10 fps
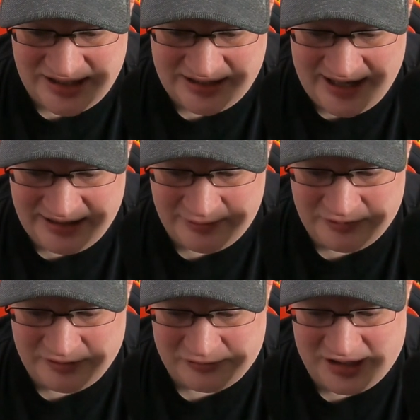and ended
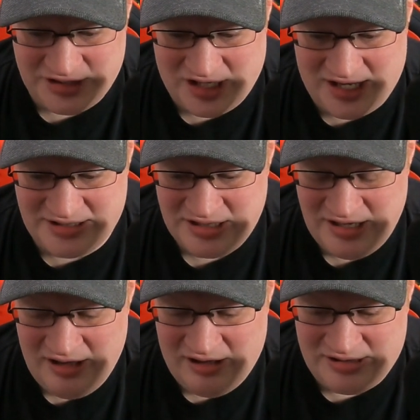the franchise
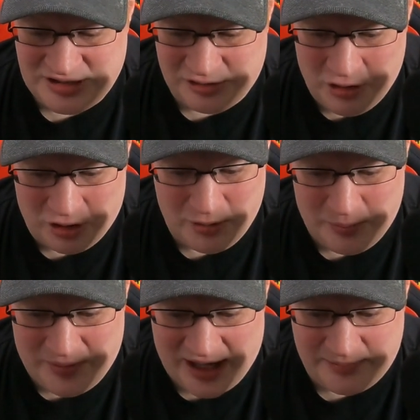until Okubo
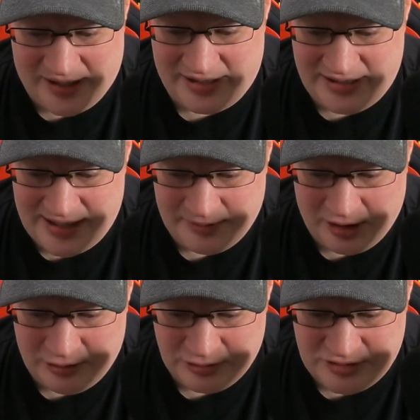begged Bandai
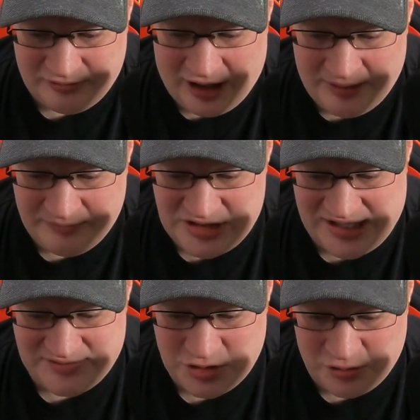Namco um, to
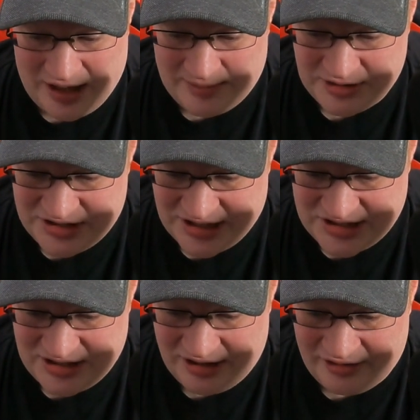give Soul Calibur
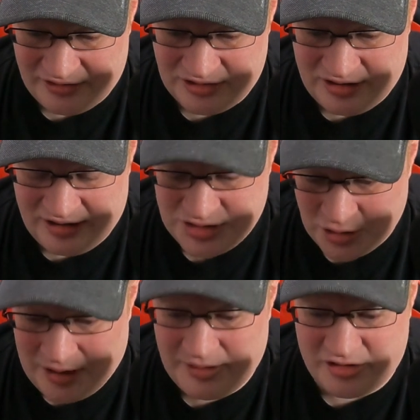six another, uh, Soul
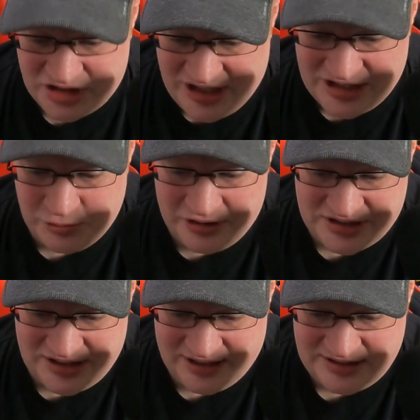Calibur another chance with
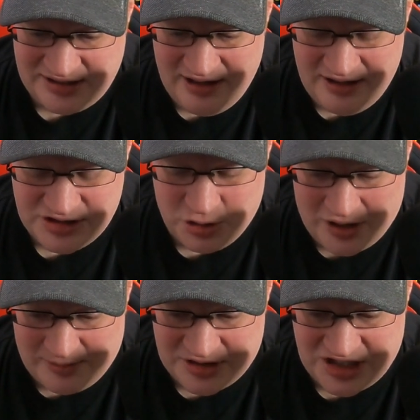six. Soul
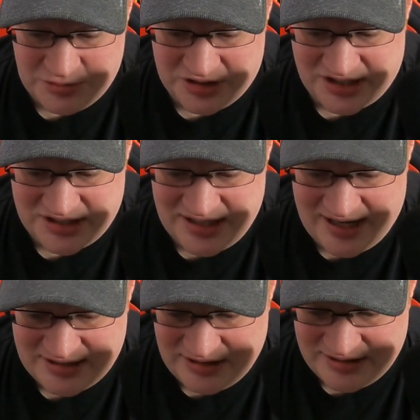Calibur six was a success, a